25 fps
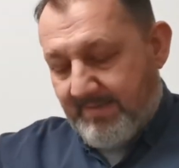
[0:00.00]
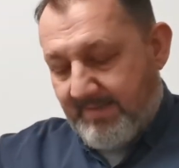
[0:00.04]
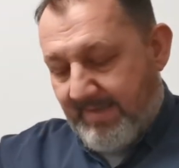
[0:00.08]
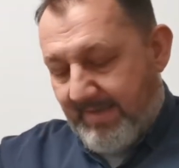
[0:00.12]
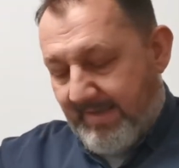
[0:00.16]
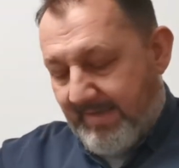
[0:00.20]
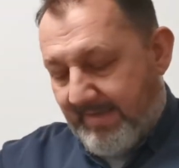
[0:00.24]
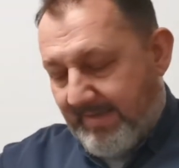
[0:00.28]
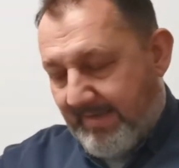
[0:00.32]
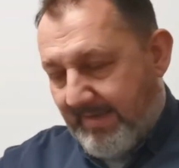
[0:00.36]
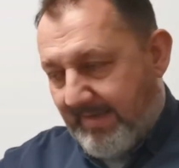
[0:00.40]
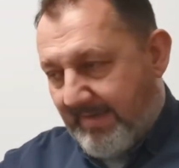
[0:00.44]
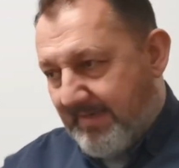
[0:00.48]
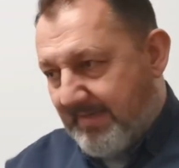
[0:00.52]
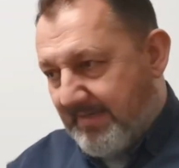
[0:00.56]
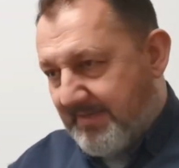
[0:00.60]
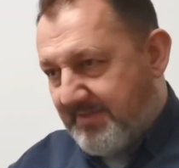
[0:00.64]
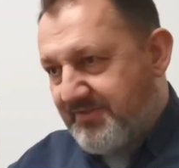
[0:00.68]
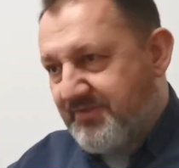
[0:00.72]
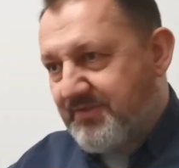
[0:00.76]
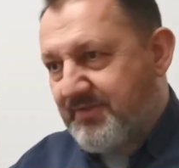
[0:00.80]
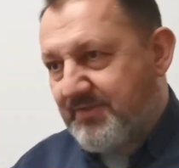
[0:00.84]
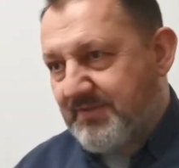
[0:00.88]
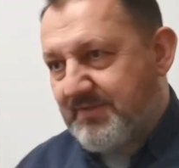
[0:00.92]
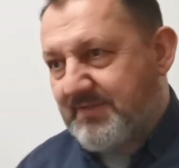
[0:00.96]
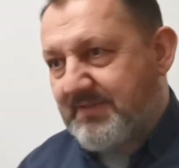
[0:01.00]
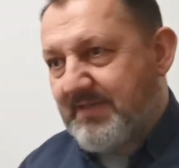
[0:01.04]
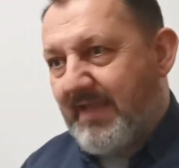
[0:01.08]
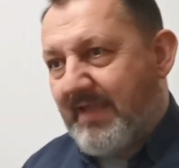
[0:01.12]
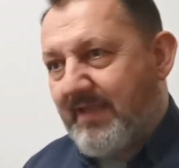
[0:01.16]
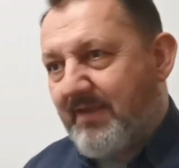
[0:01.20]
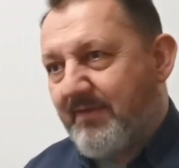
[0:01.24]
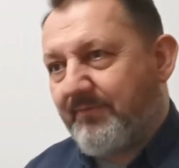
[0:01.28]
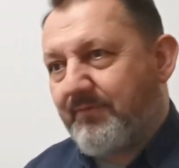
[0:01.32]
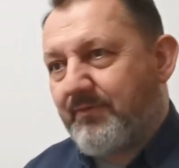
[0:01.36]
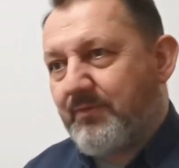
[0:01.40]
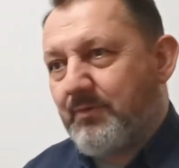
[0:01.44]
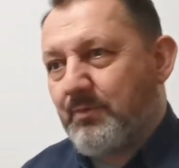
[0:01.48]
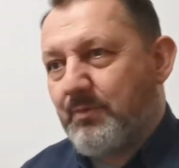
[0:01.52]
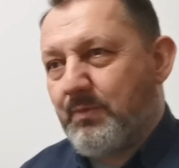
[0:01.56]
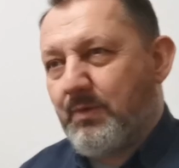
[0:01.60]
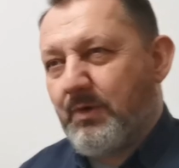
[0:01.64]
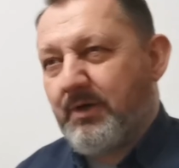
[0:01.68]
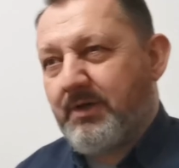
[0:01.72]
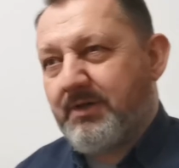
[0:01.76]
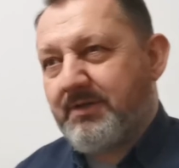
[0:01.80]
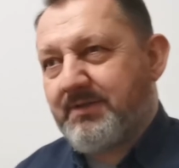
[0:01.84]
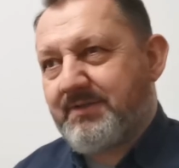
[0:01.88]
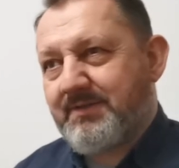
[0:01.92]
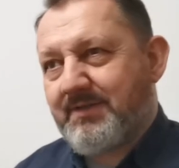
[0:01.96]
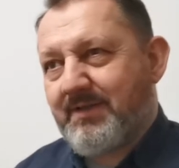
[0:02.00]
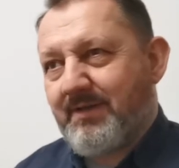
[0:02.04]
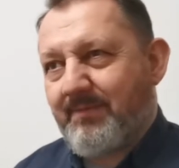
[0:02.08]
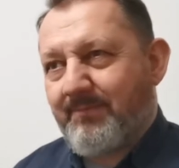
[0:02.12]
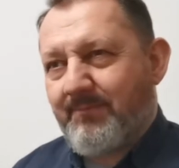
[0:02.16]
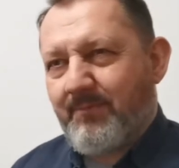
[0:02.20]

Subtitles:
and let's just say a few words,